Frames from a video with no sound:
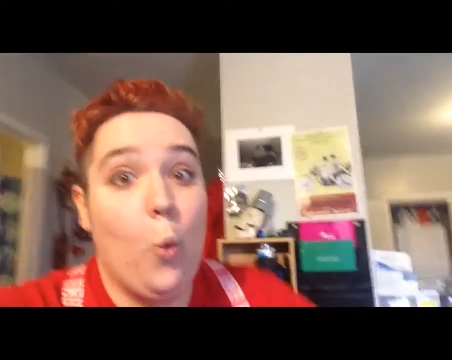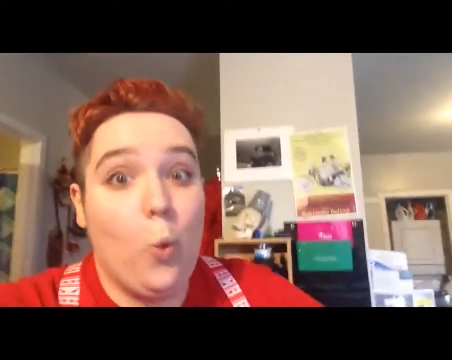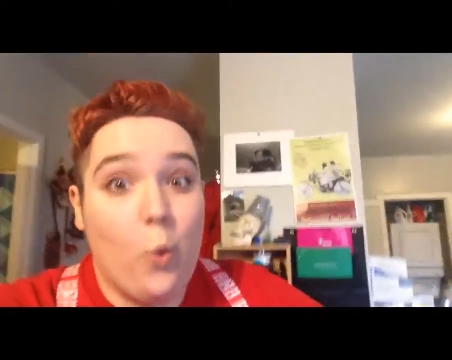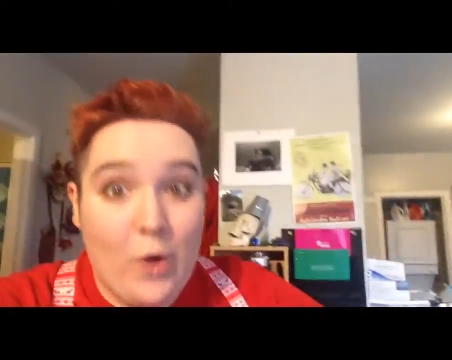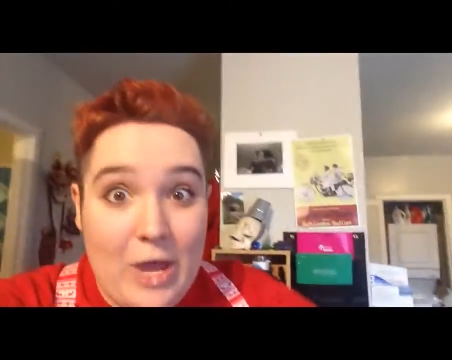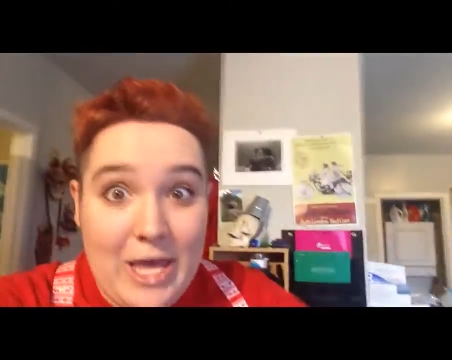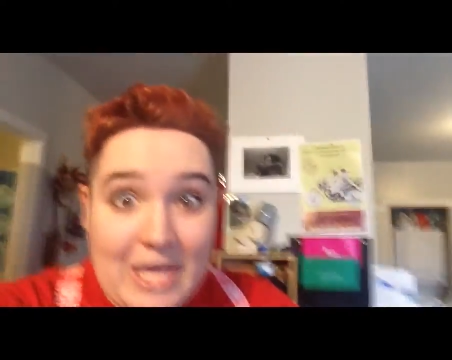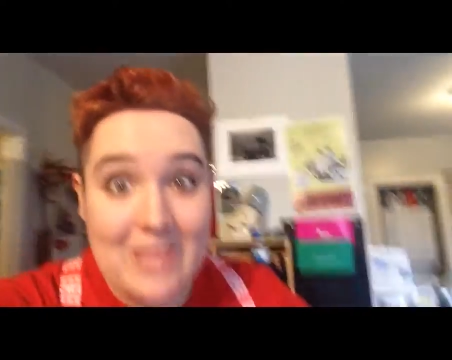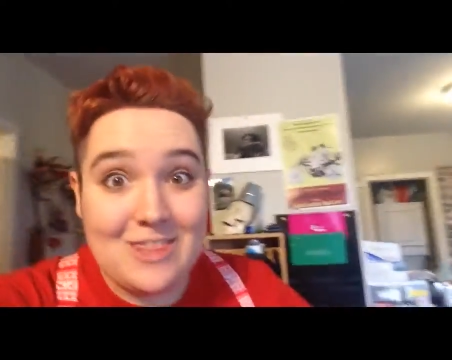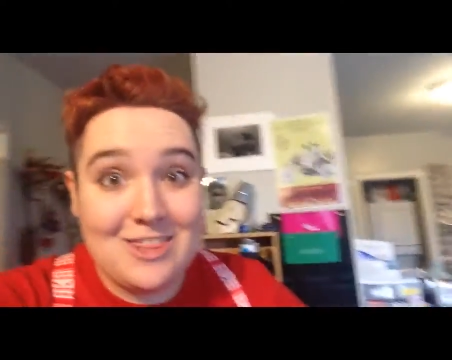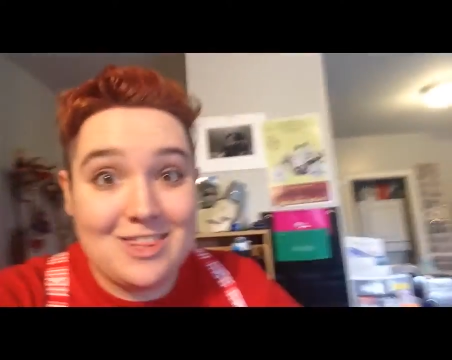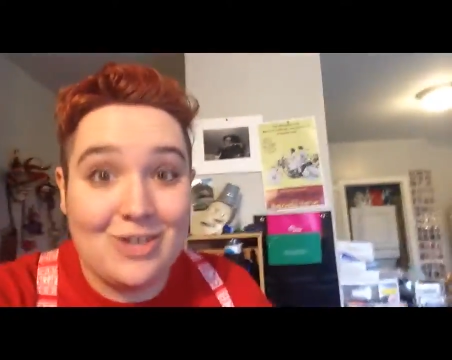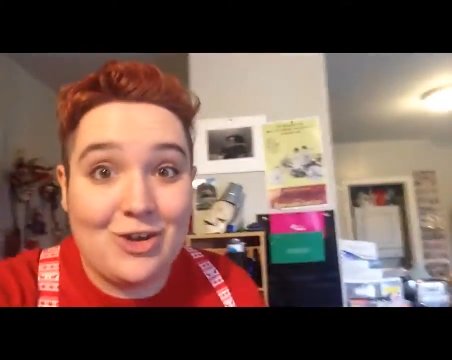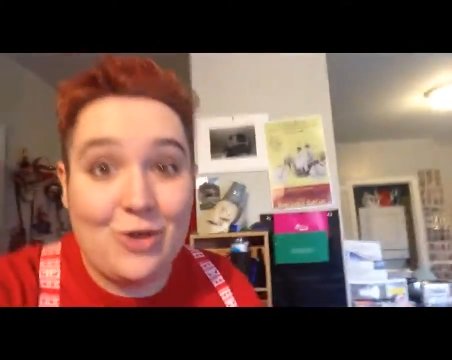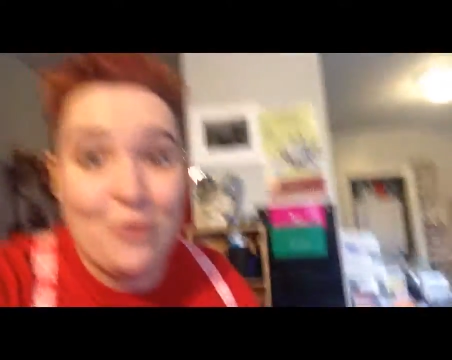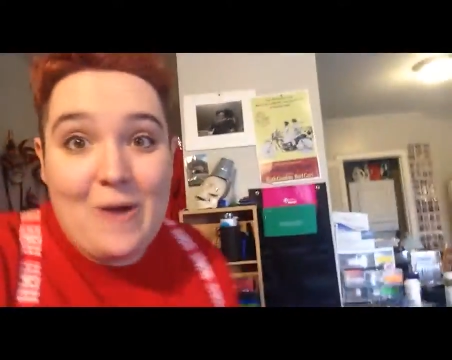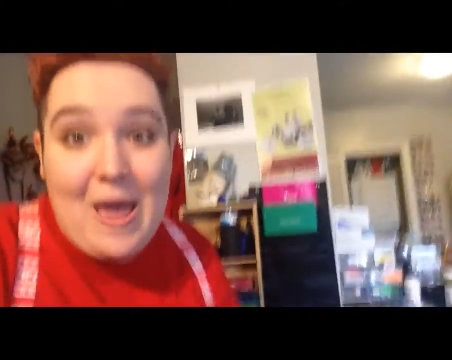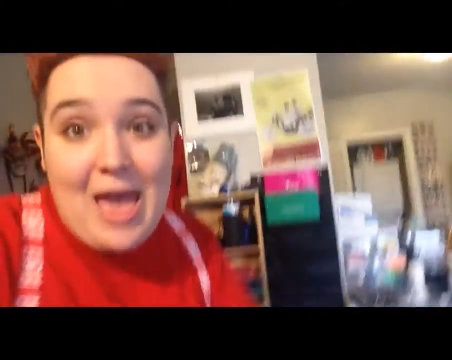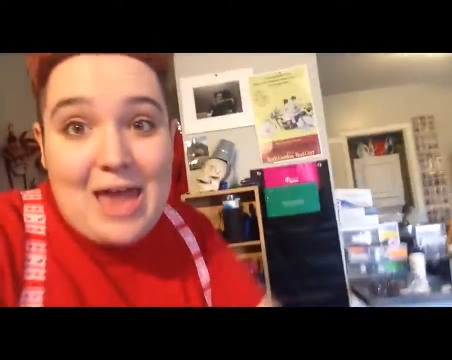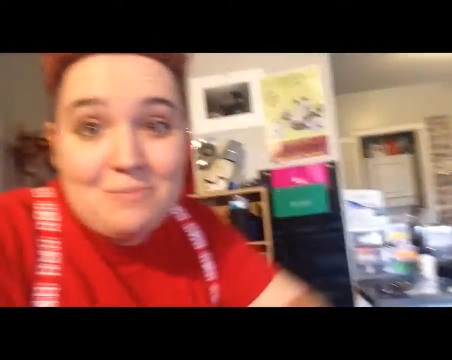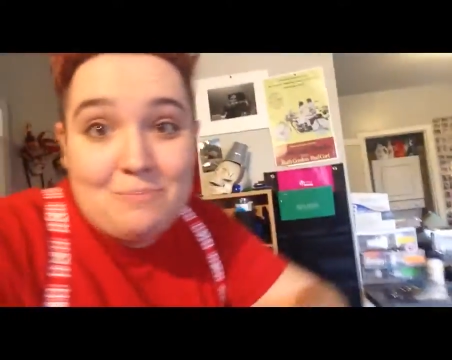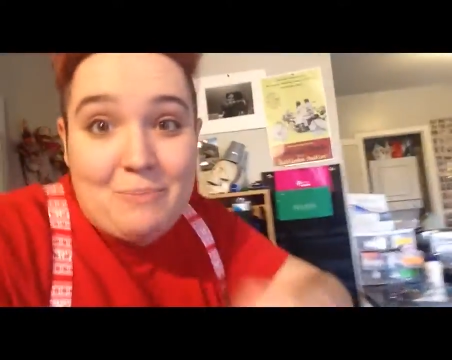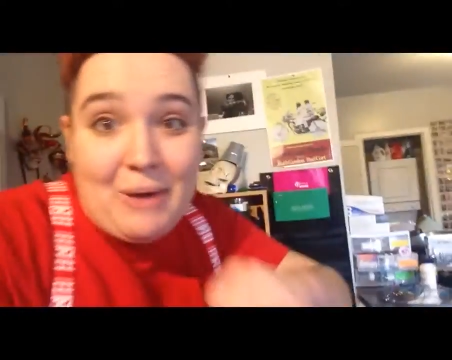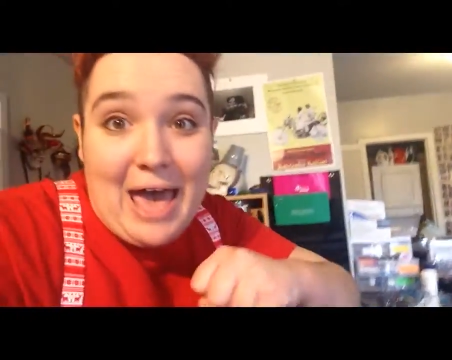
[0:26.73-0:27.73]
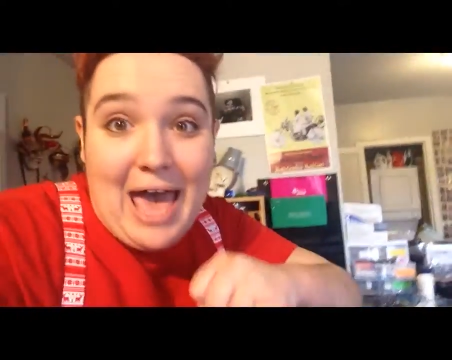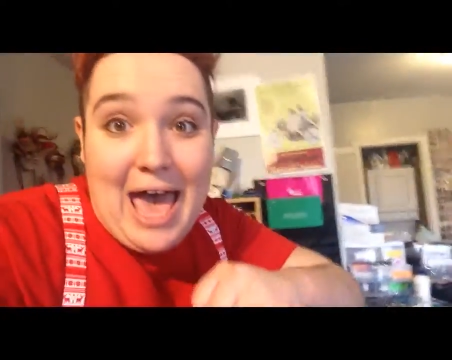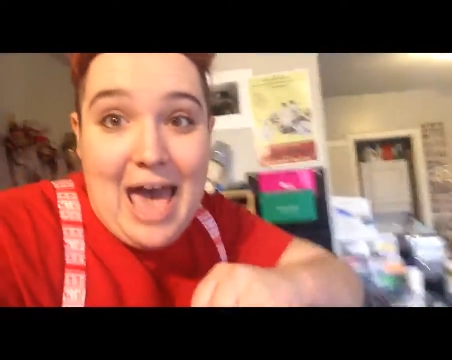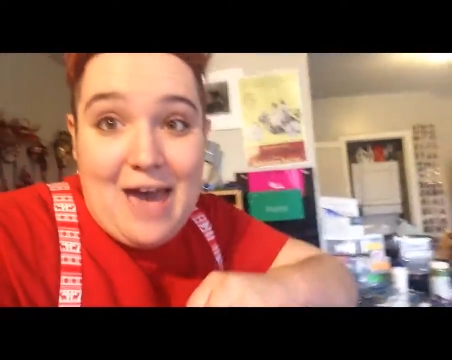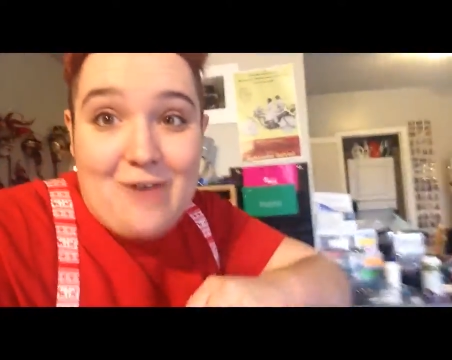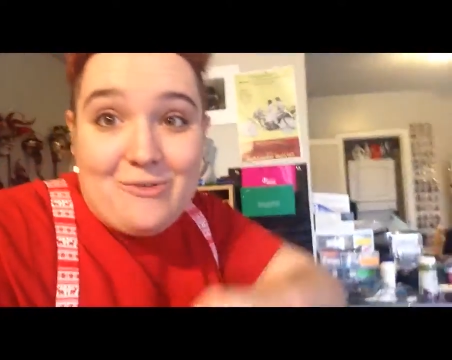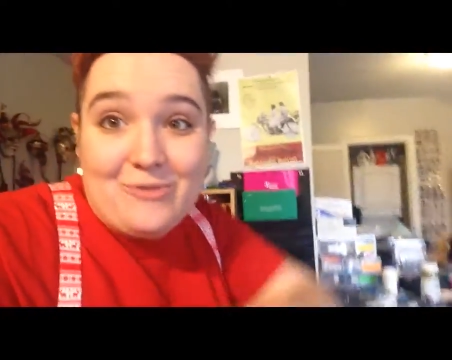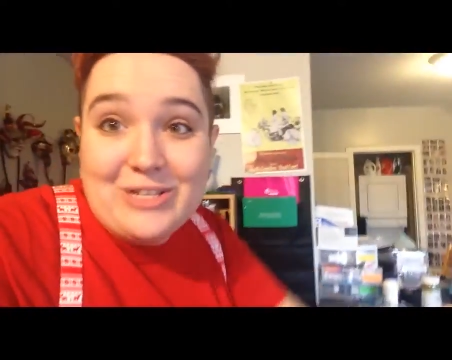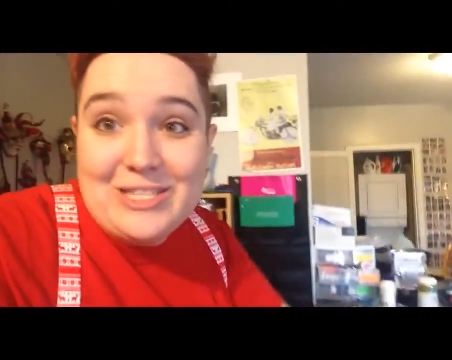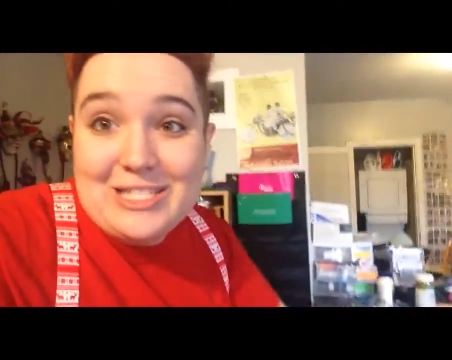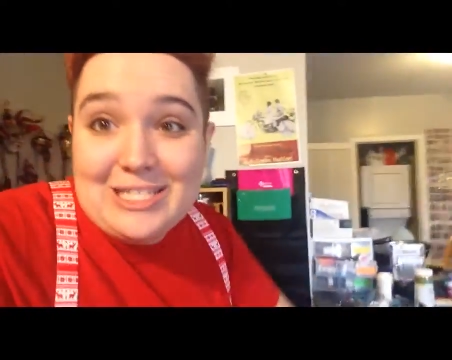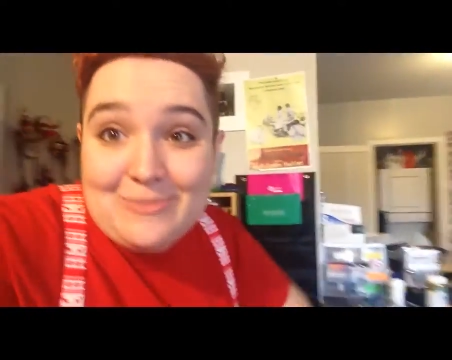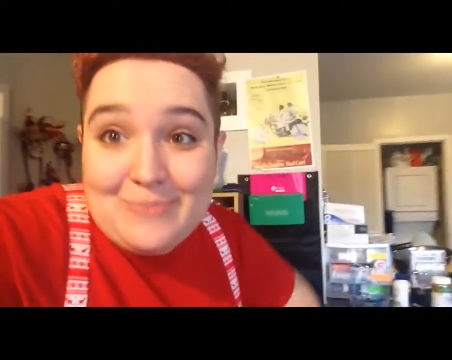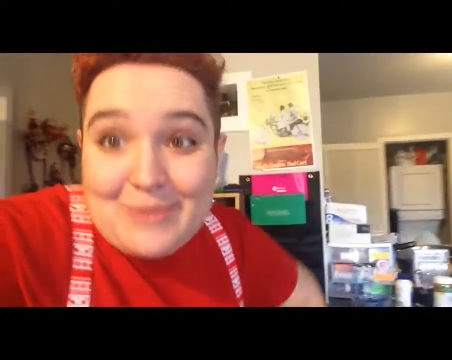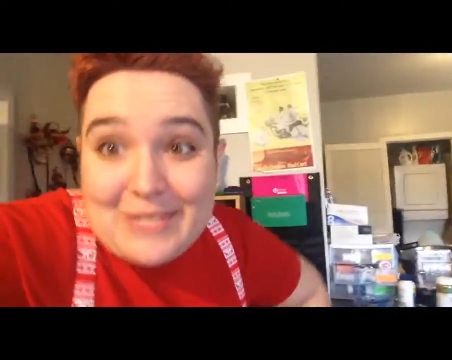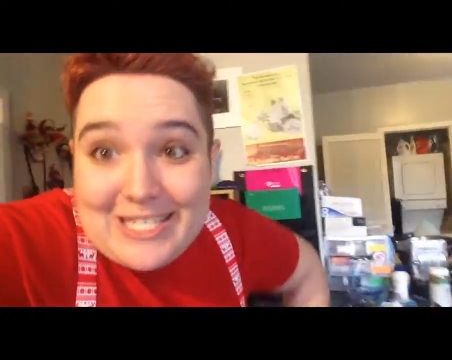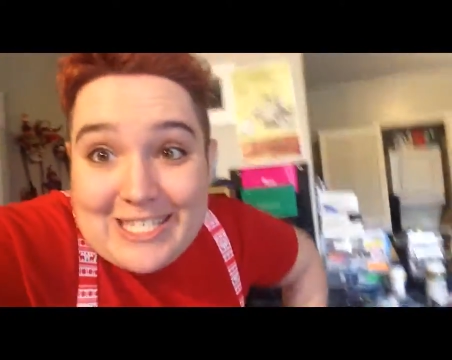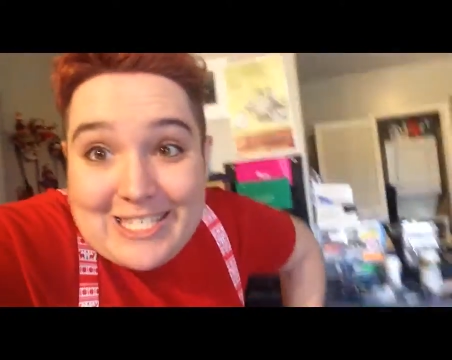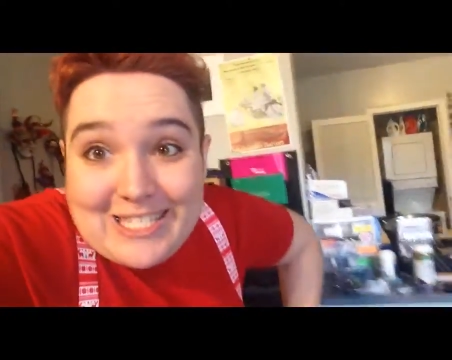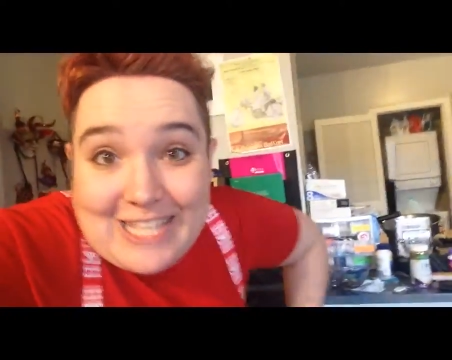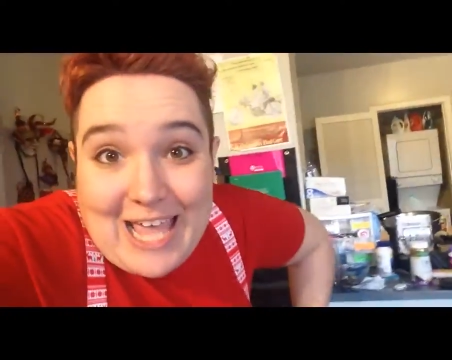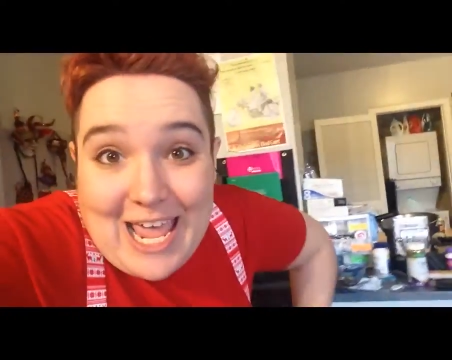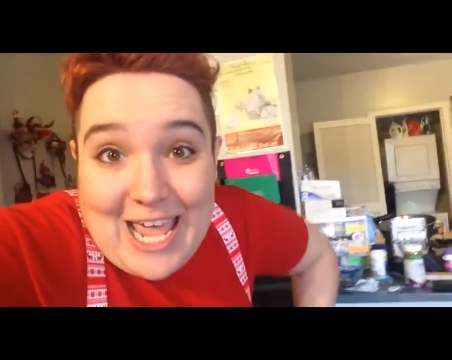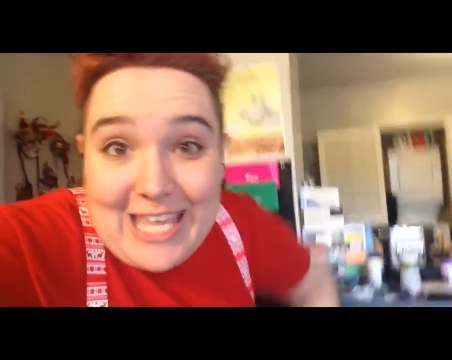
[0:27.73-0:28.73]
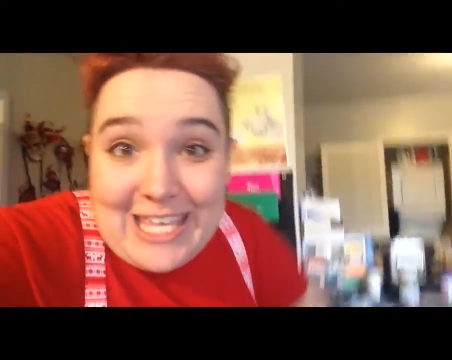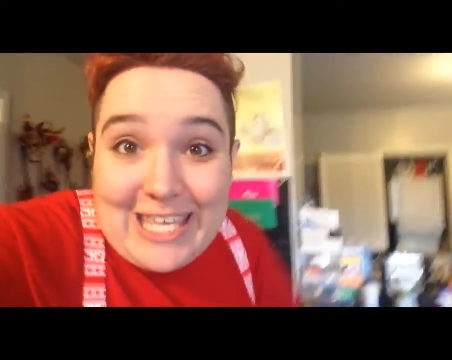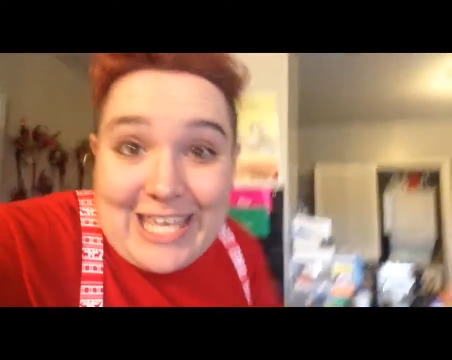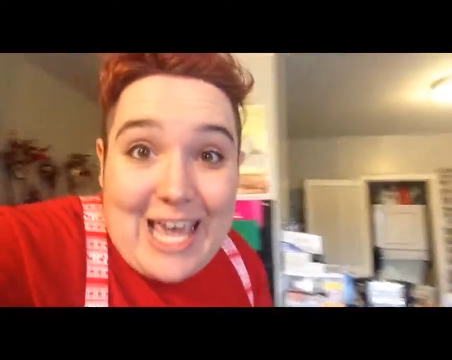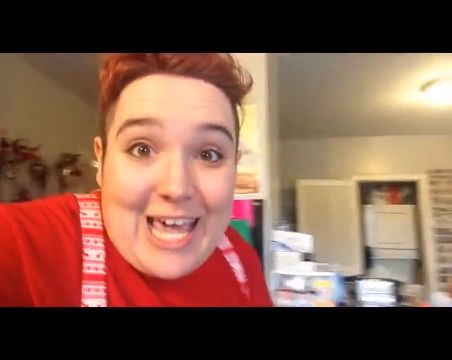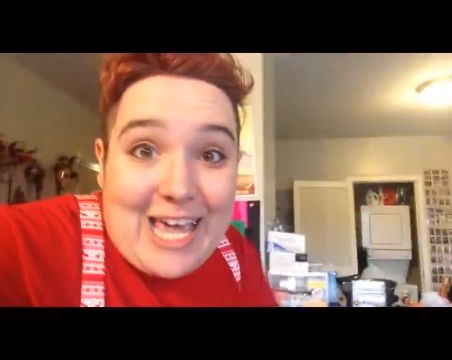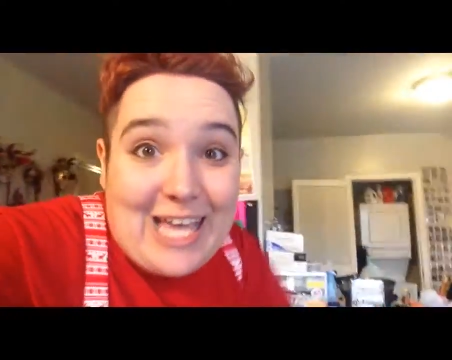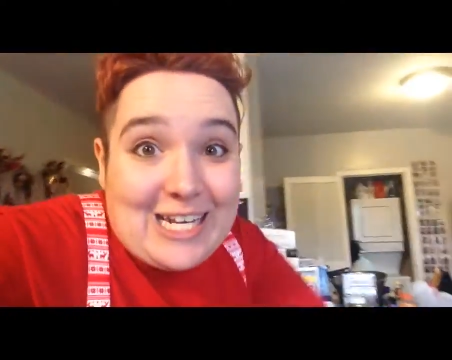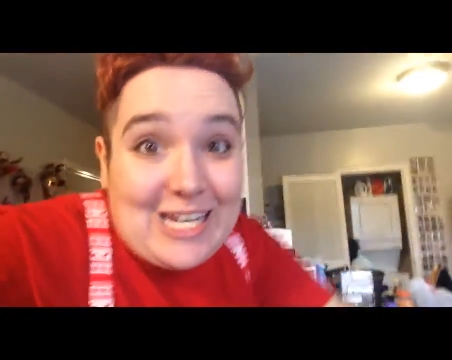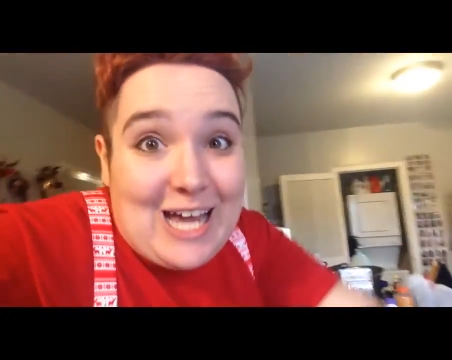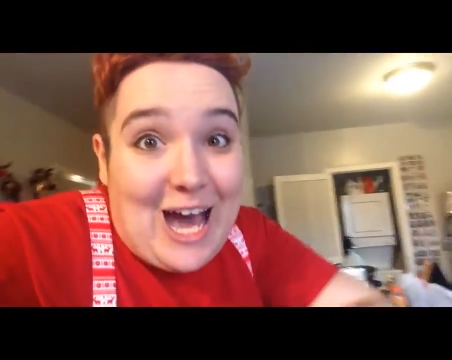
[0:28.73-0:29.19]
With grandparents mistaking,